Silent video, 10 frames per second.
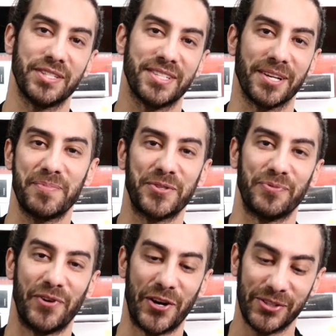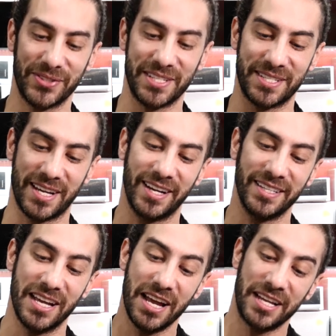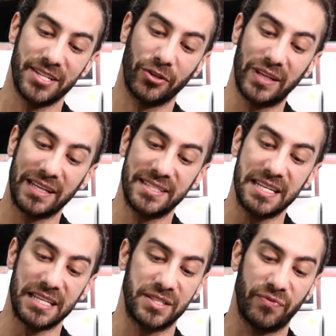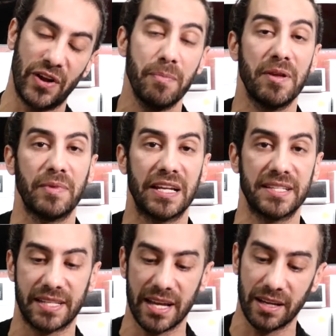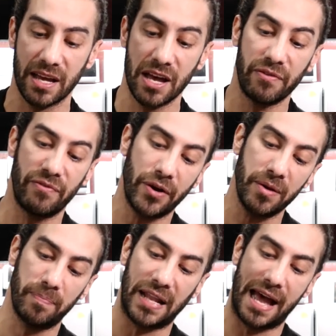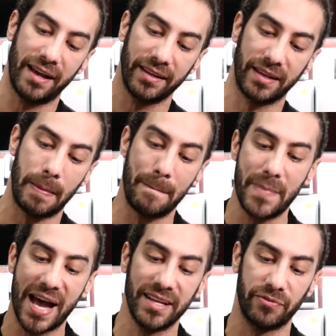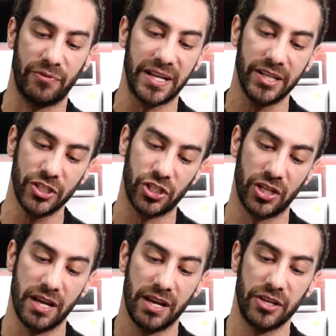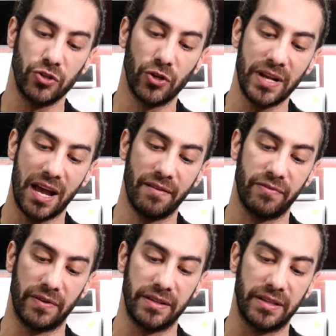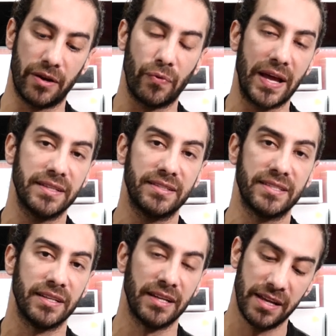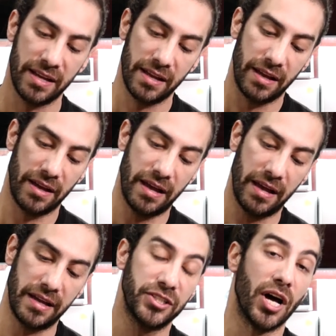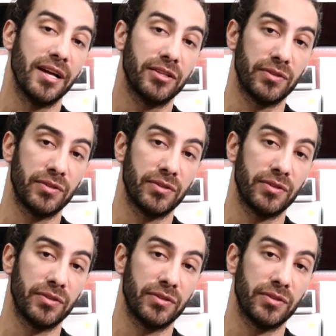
is like piece of art designed. It's like you can see it's very minimalistic, very black, matte finish. You don't have the red dot,